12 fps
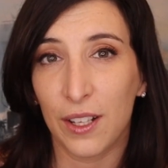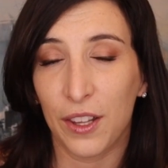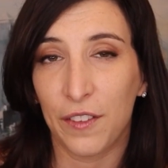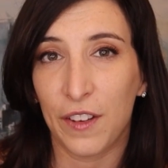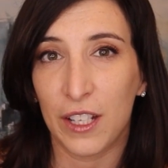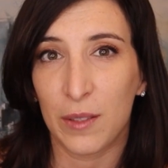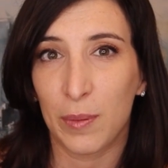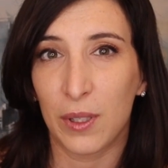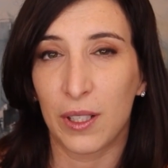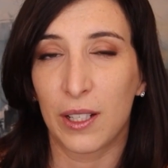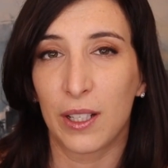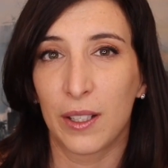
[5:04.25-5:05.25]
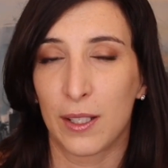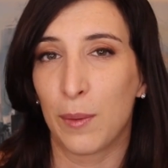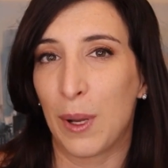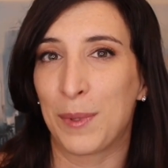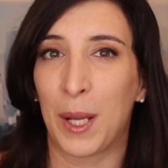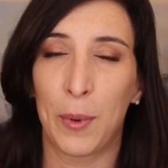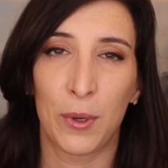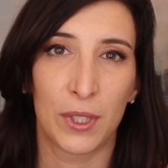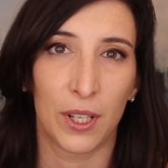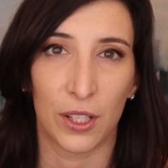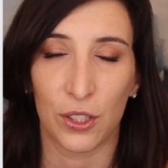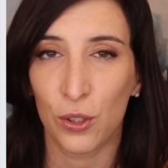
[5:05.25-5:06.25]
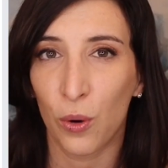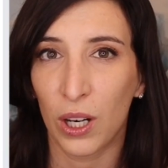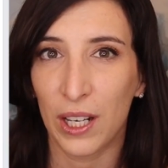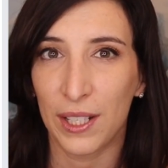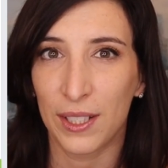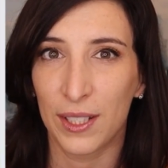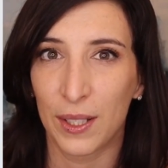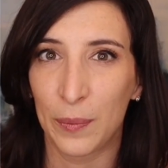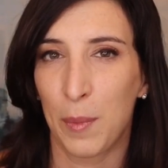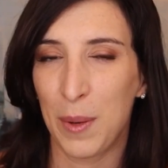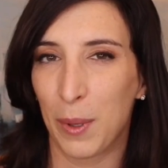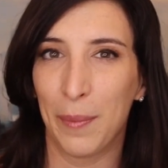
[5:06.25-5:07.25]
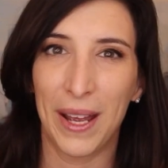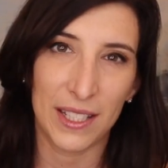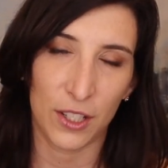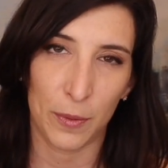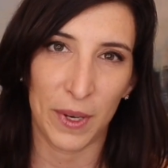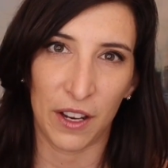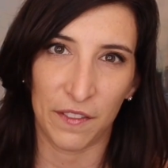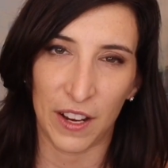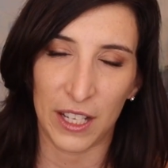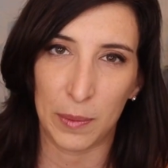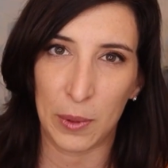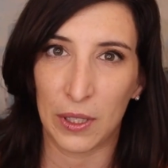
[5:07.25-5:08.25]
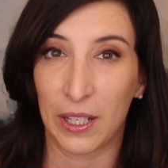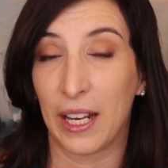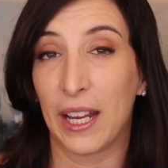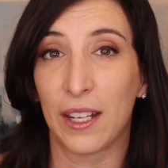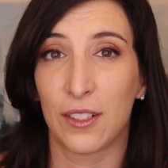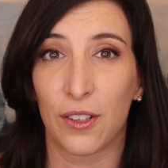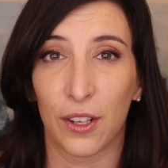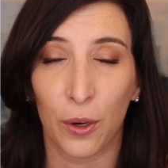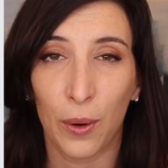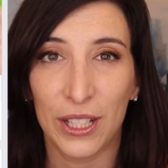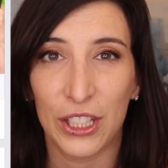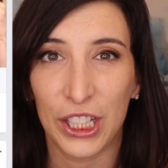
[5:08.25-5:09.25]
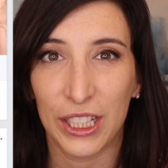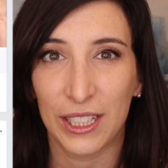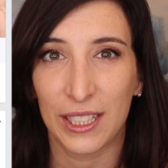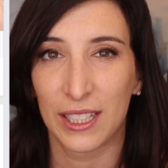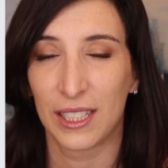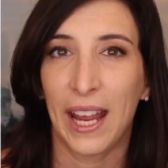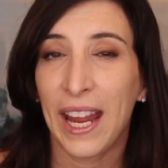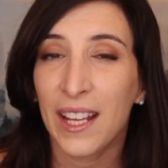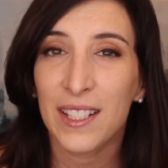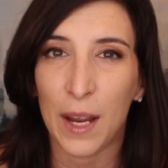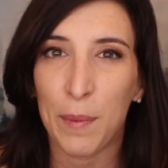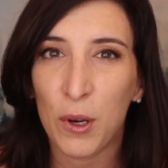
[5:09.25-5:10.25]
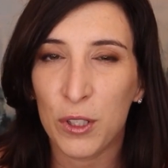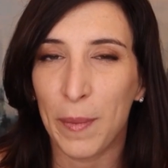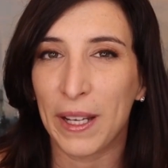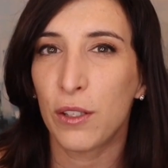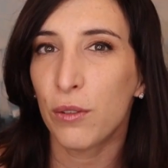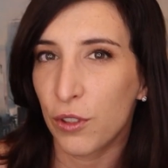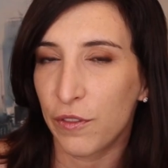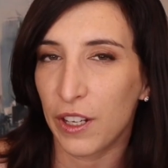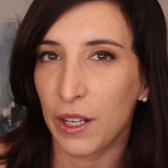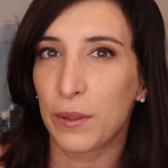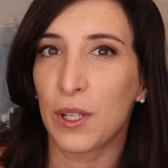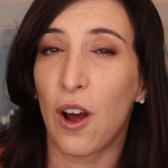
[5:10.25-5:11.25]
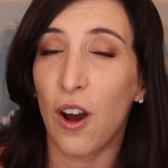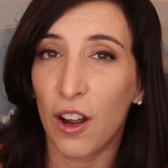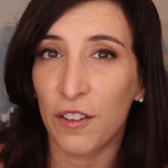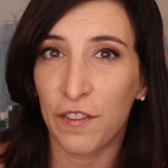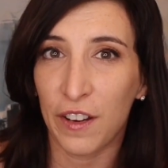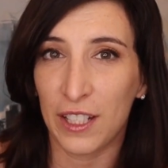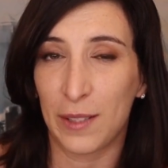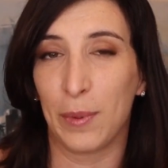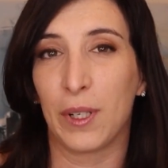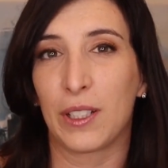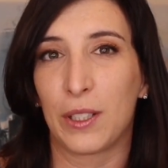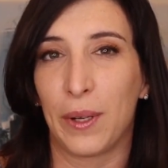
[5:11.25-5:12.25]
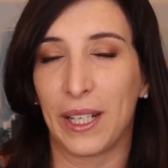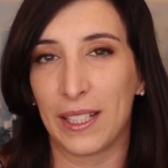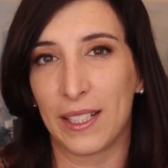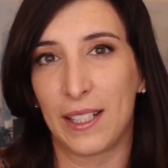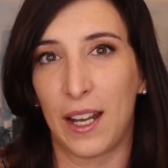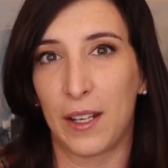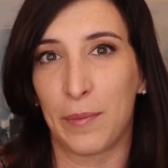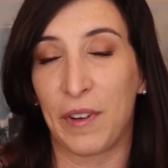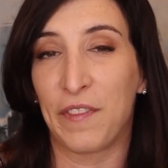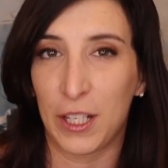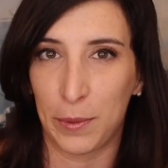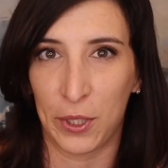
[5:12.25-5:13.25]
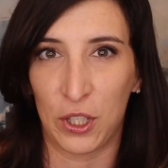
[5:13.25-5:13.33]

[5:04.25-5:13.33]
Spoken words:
on the Facebook. Sometimes I post to the stories. People message me on Facebook and I answer their questions. And I post my YouTube videos on Facebook so I can send my Facebook